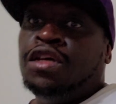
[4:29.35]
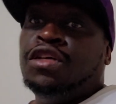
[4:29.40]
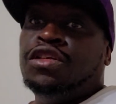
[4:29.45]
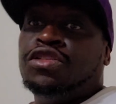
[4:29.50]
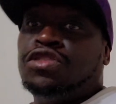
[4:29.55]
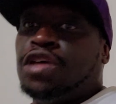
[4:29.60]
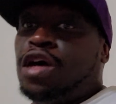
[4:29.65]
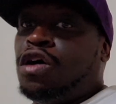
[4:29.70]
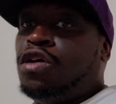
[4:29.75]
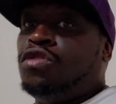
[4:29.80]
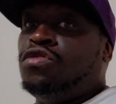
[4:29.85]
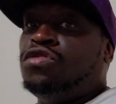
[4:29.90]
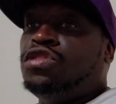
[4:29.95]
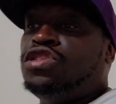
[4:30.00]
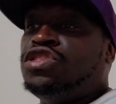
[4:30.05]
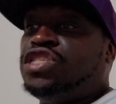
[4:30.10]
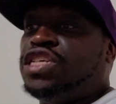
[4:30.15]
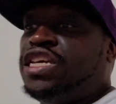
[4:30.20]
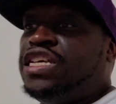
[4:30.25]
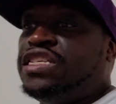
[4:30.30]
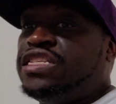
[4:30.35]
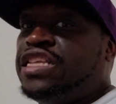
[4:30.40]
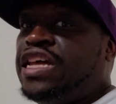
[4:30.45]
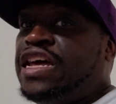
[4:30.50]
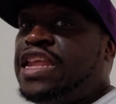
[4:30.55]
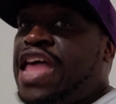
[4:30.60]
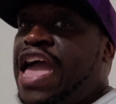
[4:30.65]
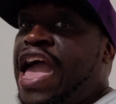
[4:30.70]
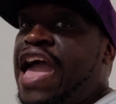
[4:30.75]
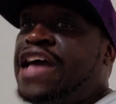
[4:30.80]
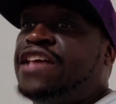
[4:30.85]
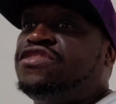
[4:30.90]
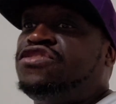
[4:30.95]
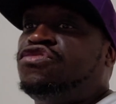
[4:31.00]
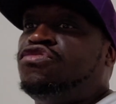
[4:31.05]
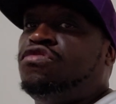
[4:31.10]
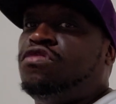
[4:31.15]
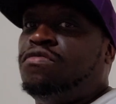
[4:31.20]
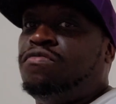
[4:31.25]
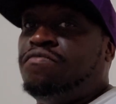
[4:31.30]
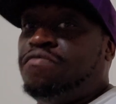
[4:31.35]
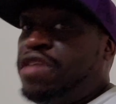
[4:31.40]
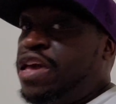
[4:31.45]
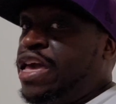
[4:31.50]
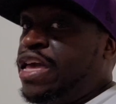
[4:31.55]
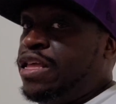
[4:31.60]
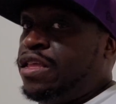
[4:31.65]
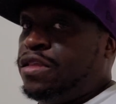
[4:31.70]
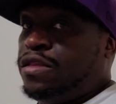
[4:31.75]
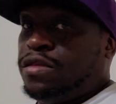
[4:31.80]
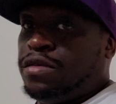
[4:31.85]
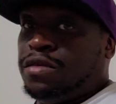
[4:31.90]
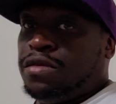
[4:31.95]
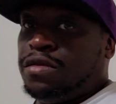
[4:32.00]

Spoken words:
So she's done had to admit